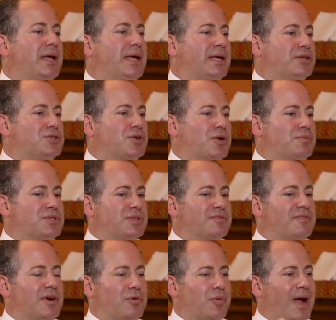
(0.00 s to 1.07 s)
in terms
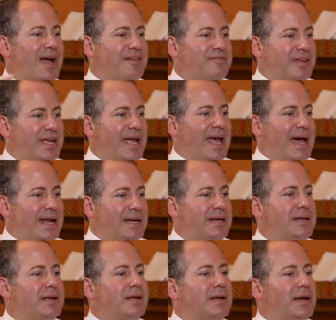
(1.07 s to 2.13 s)
of arriving at
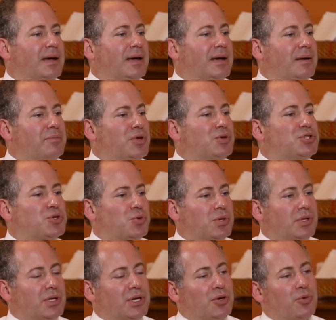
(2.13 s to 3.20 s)
a
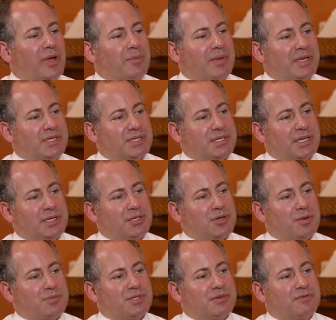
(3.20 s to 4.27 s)
mutual agreement in
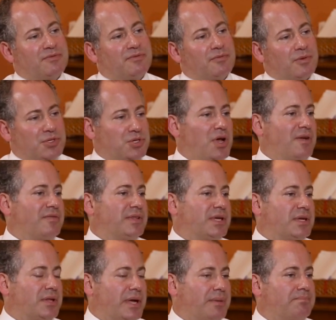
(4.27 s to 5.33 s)
terms of resolving the
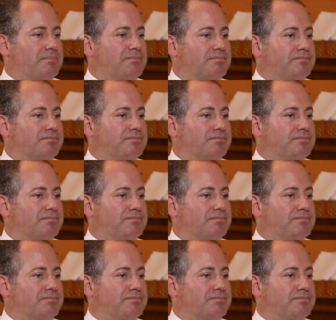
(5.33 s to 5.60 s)
claim.